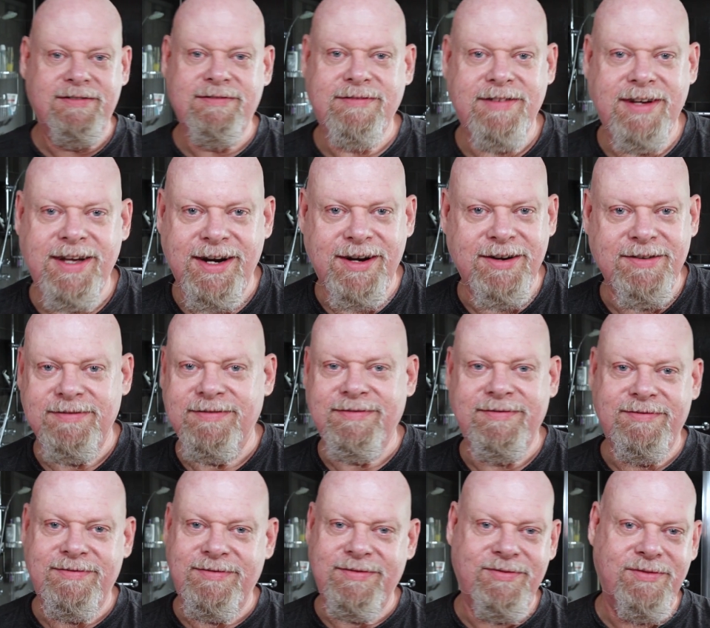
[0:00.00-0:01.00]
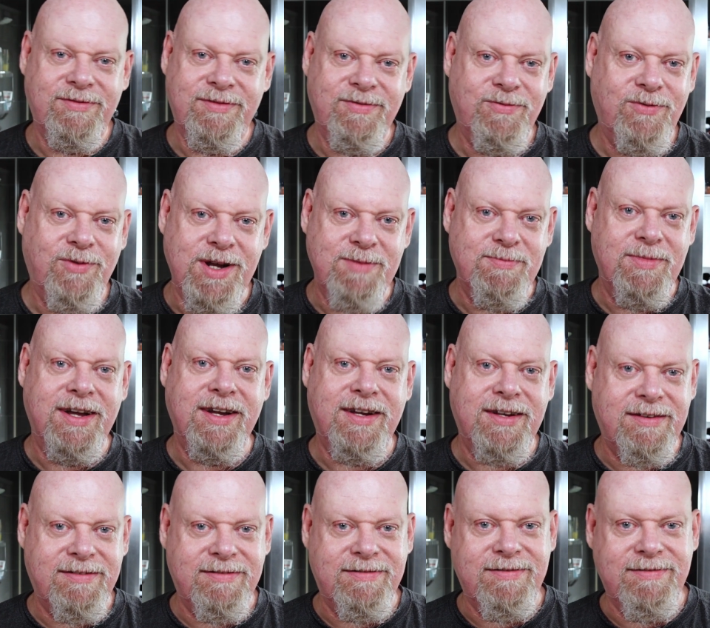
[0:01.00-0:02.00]
You know, we make
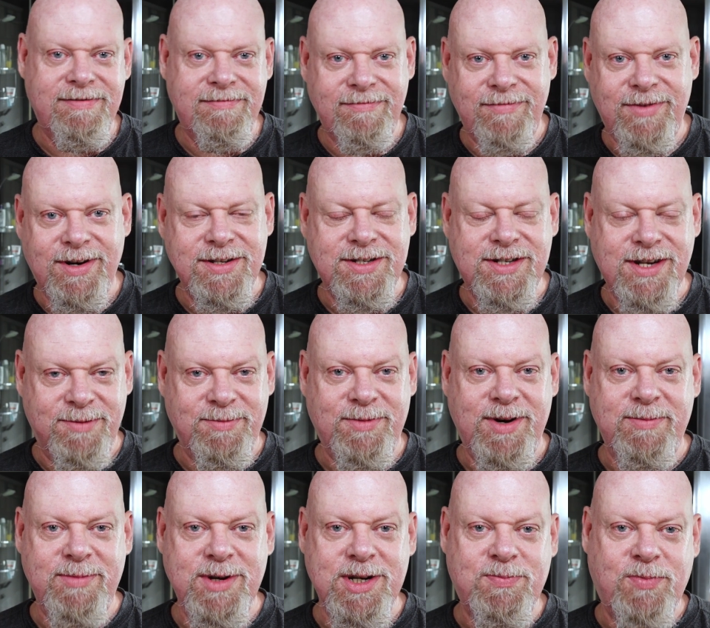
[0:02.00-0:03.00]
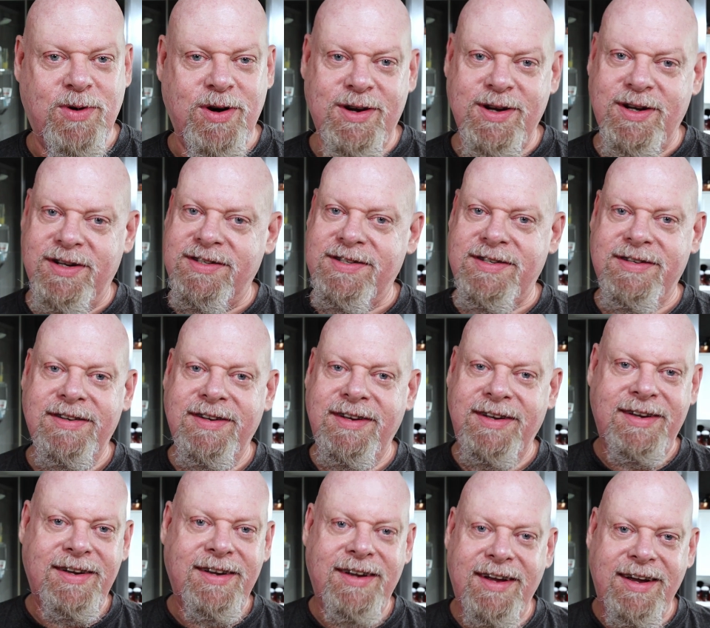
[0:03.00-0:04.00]
some rubbish products
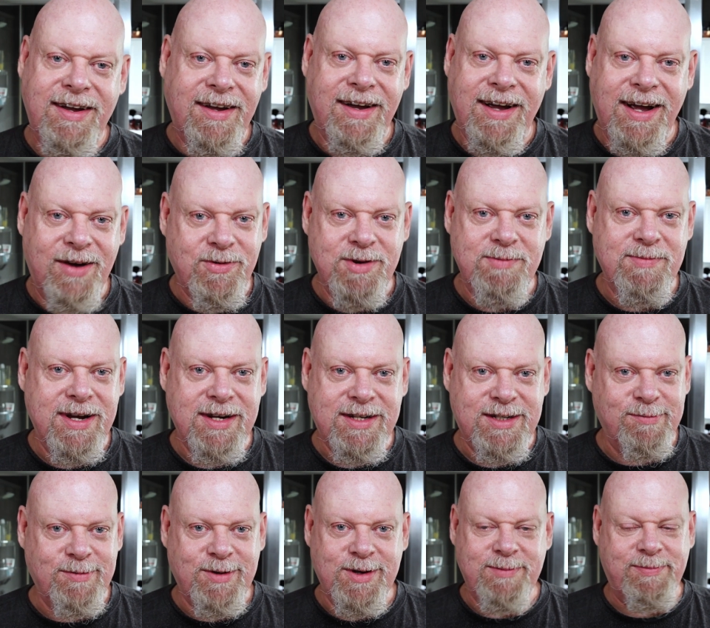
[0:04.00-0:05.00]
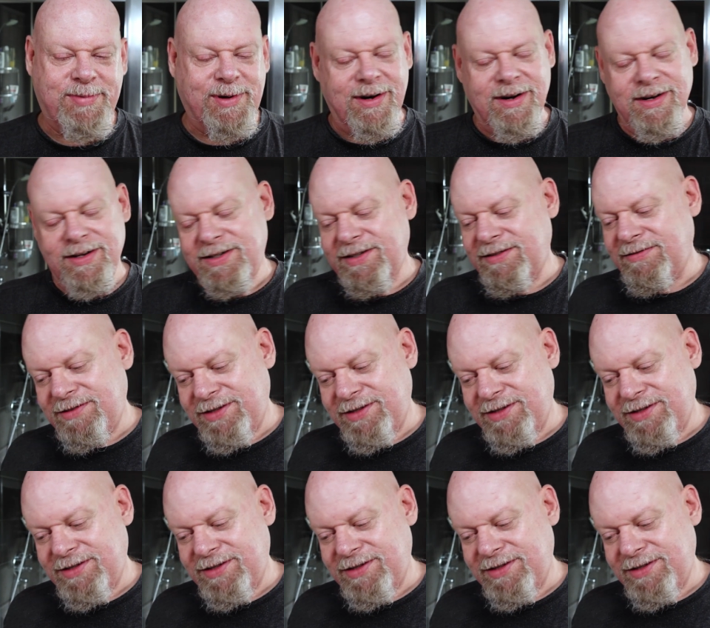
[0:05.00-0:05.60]
and we make some good products.